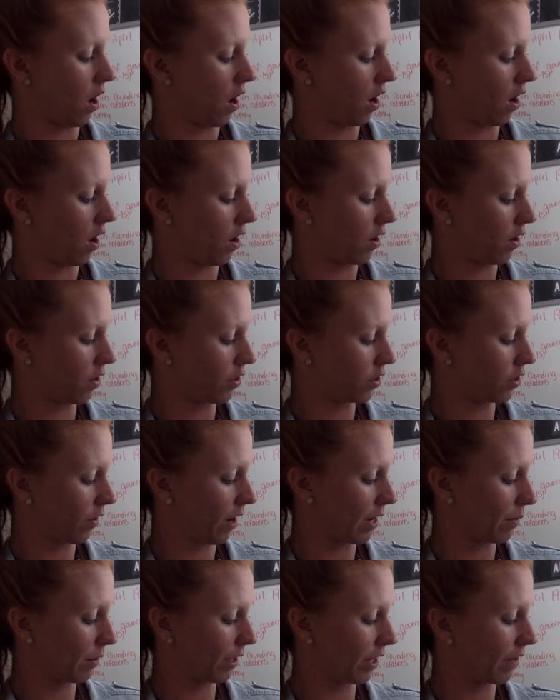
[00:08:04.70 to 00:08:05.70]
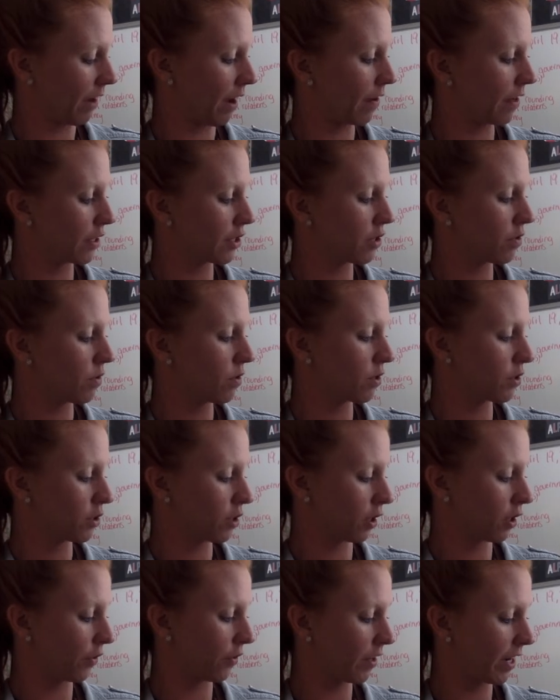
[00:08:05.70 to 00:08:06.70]
Underline where you're rounding to.
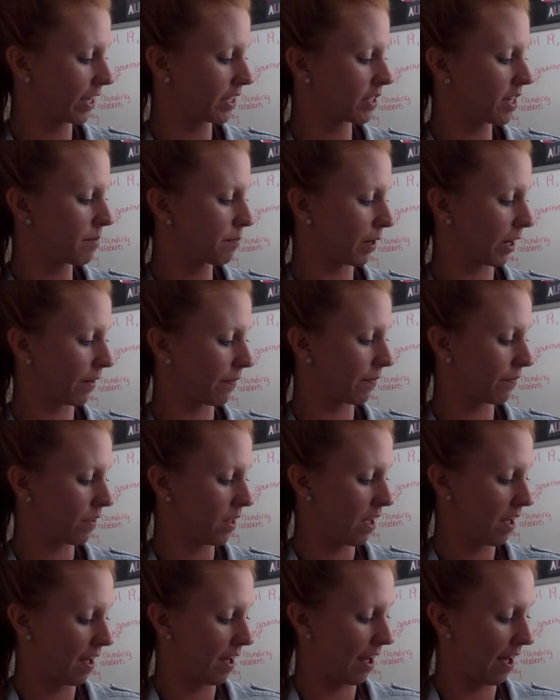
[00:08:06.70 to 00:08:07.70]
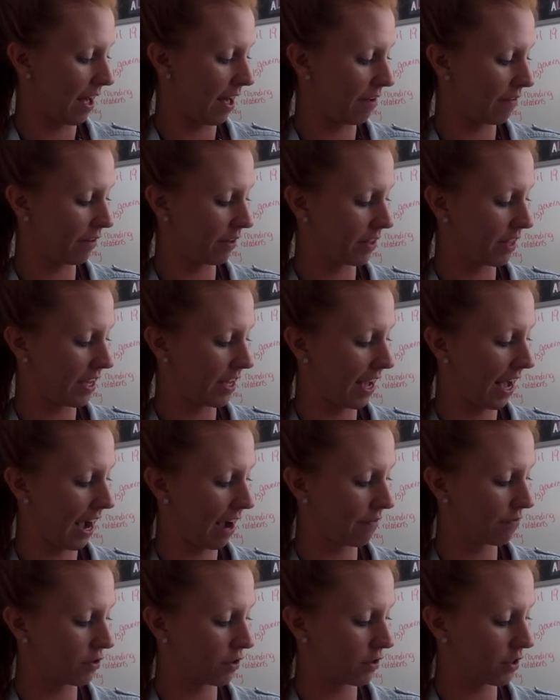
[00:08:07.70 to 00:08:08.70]
Circle the next number. Everything
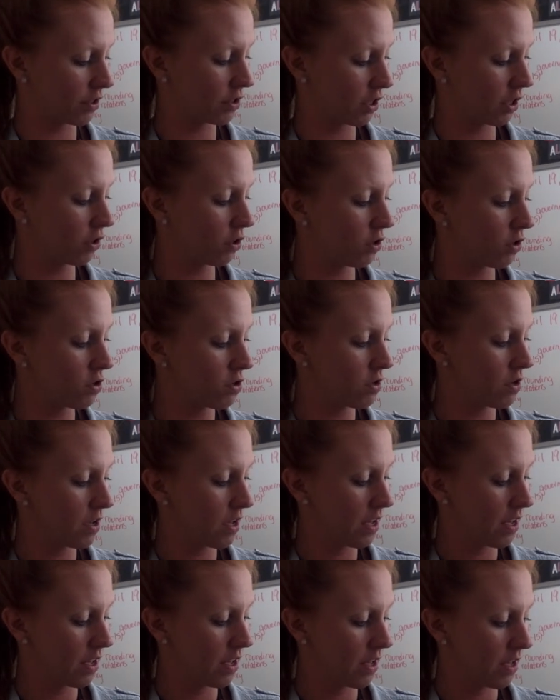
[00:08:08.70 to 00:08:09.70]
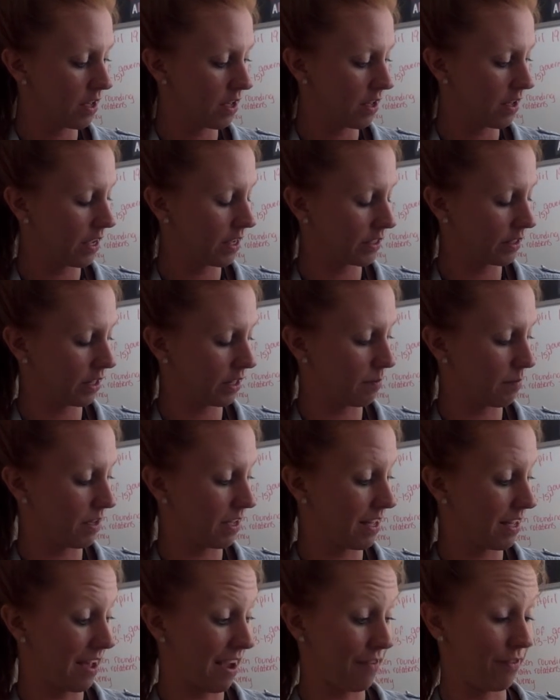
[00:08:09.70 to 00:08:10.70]
after the circle is going to
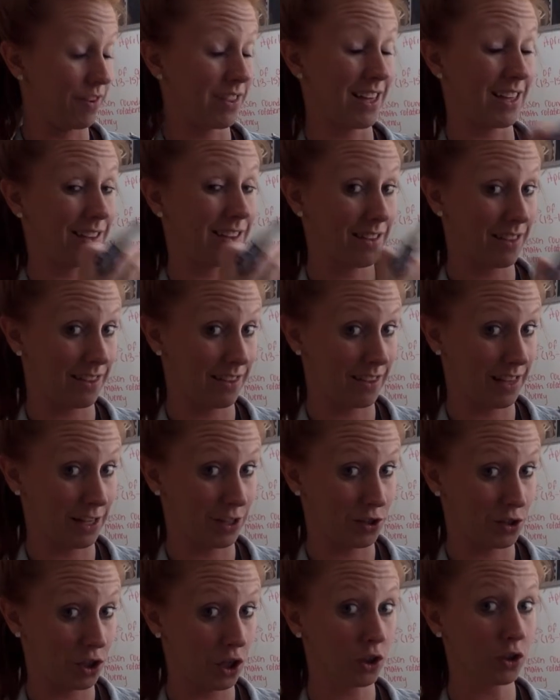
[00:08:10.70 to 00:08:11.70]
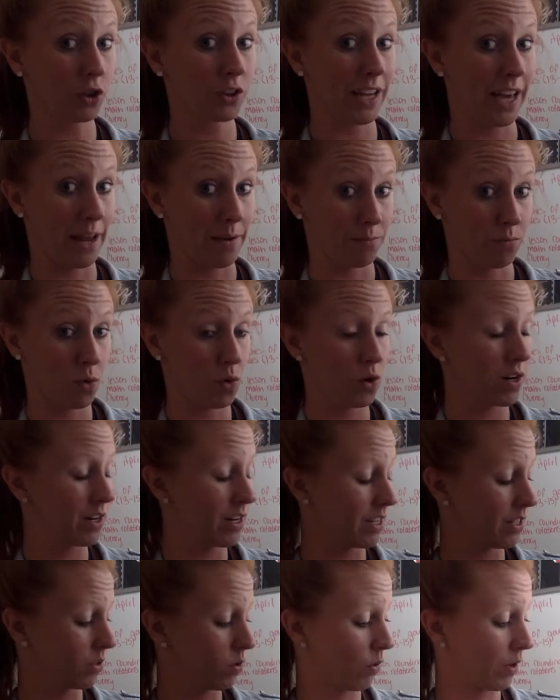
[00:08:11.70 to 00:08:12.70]
be, everything that's circled and
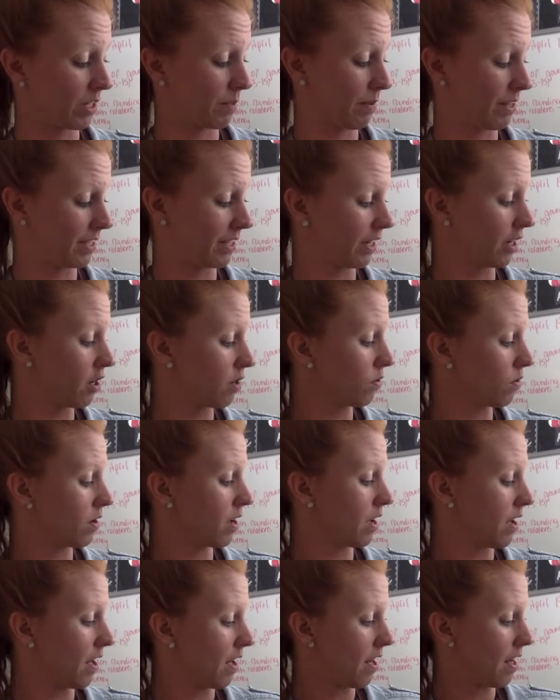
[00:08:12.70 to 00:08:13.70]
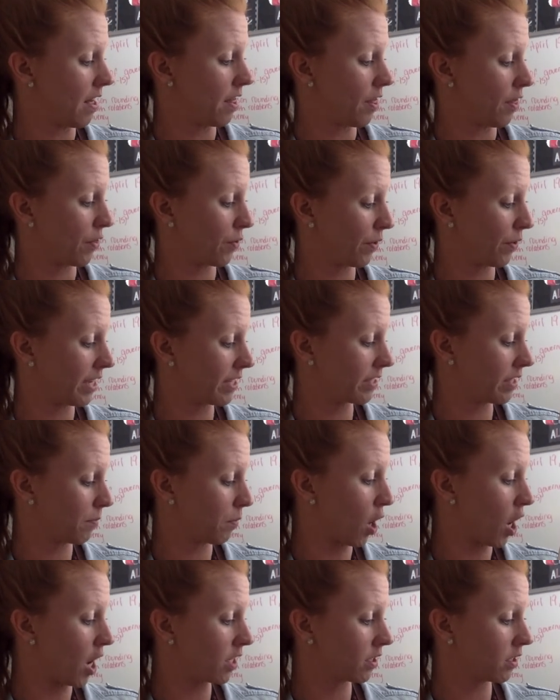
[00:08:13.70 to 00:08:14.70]
more is going to be 0. 3 is
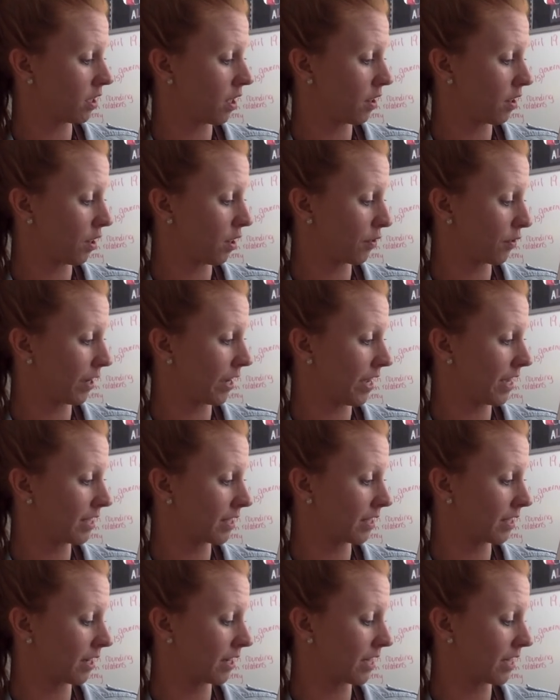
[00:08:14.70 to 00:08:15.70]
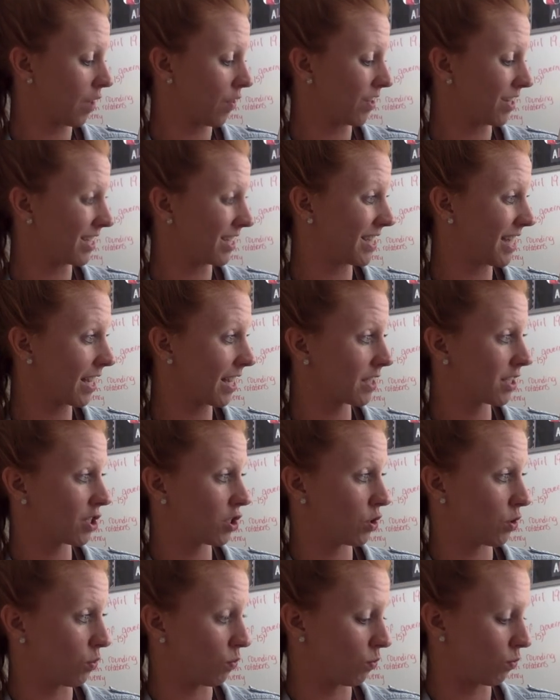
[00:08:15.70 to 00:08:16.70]
the boss. The 3 is going to tell the 6
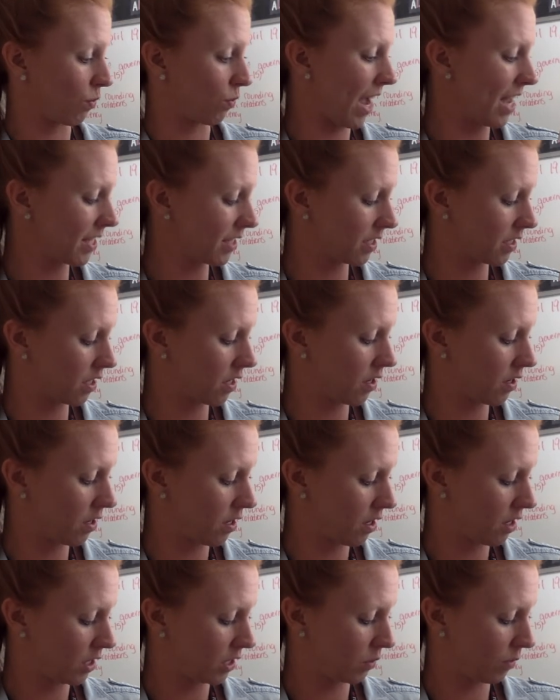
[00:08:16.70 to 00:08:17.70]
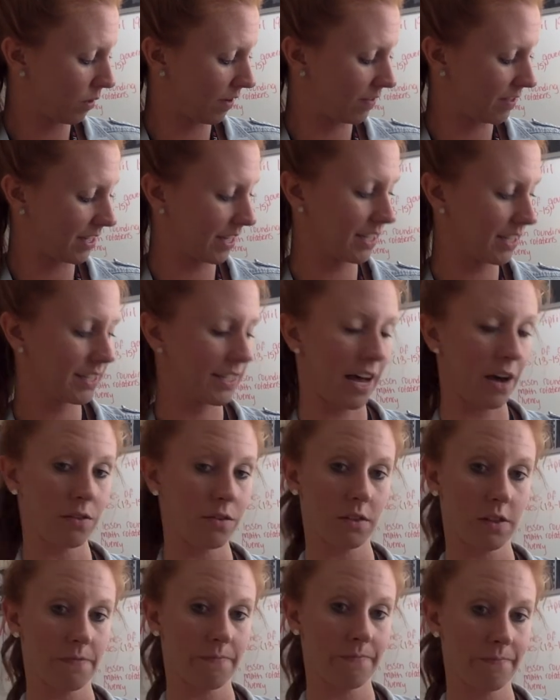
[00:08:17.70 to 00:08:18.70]
to rest. So we have
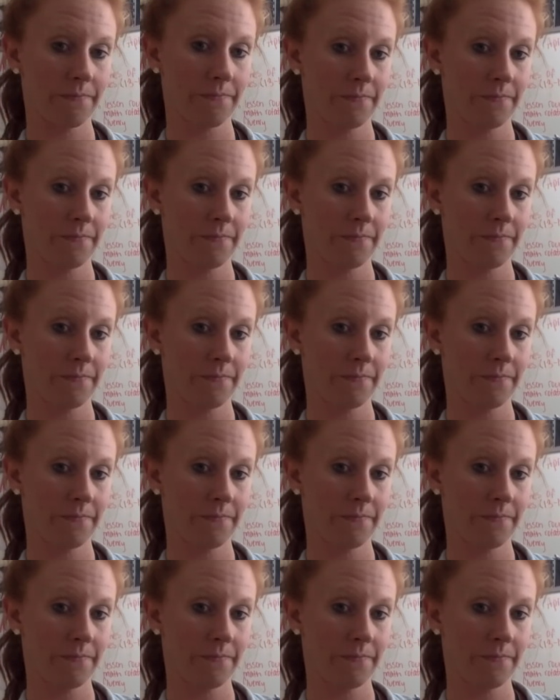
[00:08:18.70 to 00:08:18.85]
6,000.